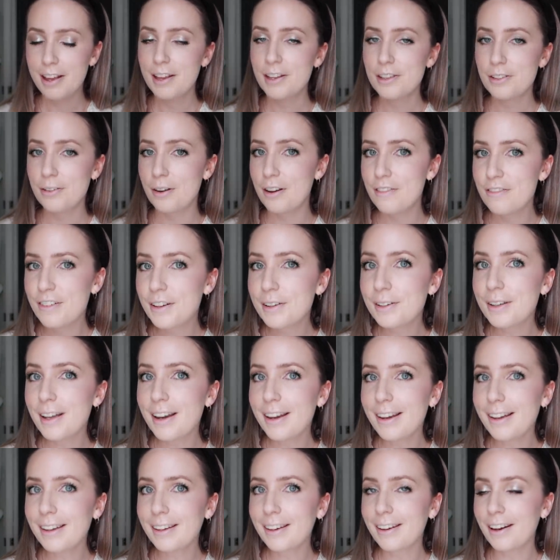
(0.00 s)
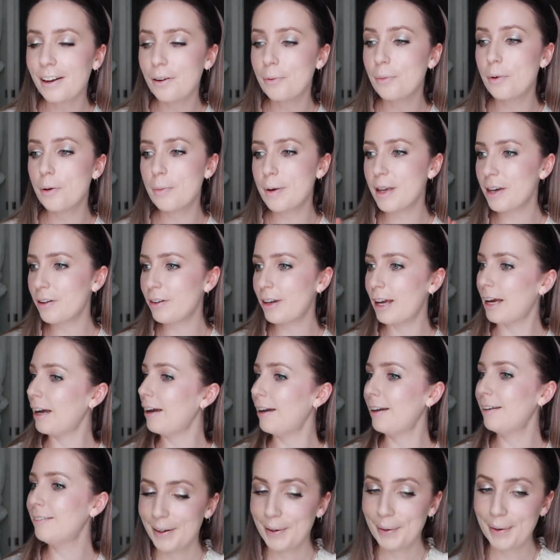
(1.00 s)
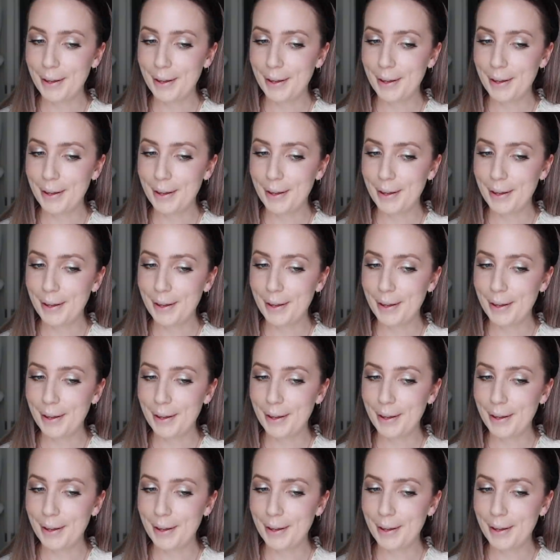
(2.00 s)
So I feel like we'll be okay.